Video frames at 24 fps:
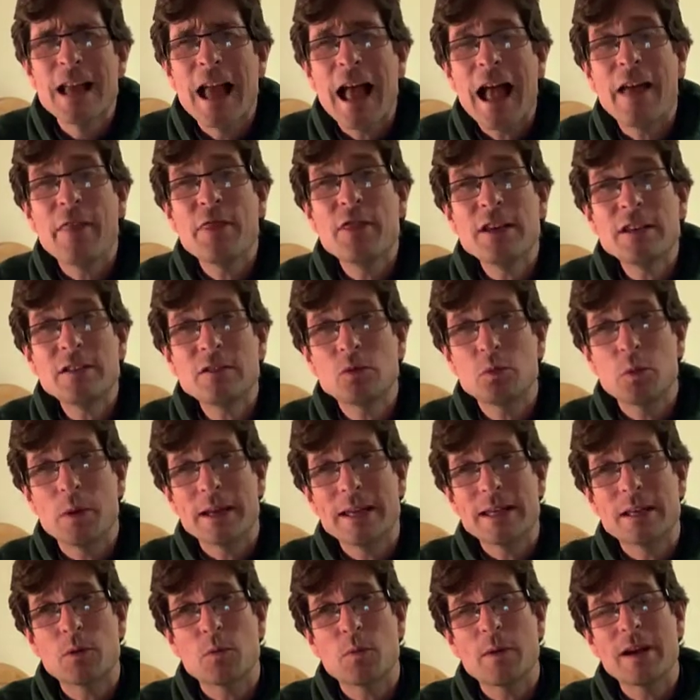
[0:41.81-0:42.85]
And this
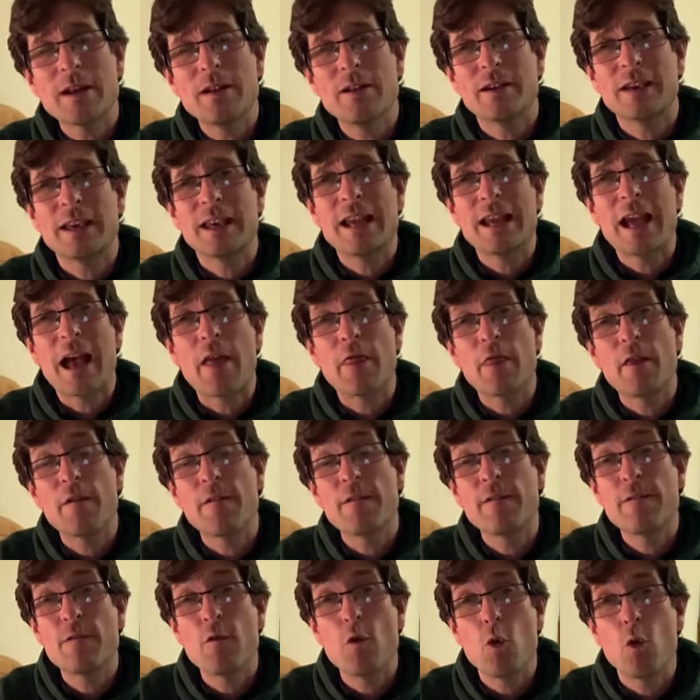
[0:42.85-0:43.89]
week we're looking at the
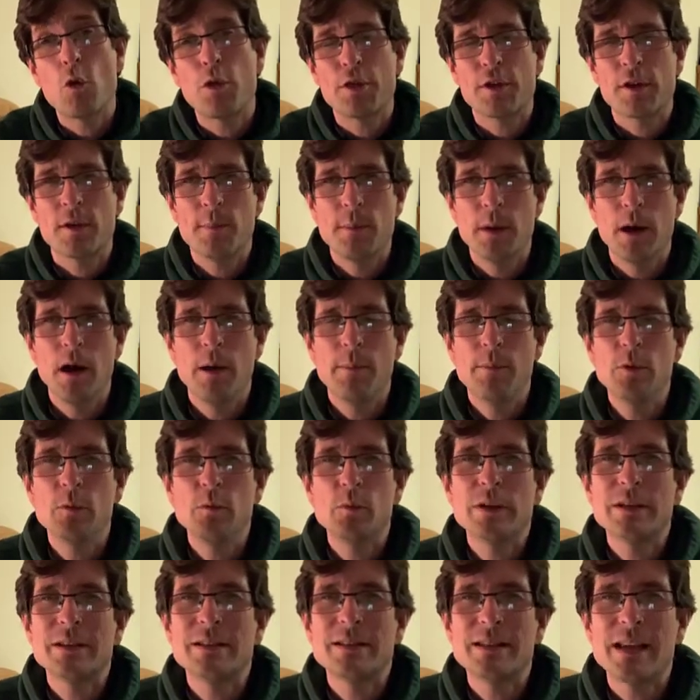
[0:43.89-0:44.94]
4th commandment,
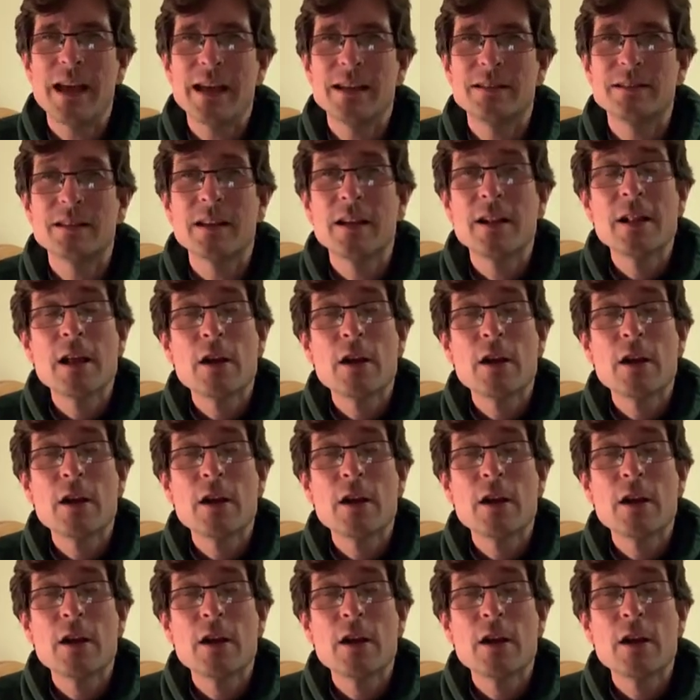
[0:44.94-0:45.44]
which says,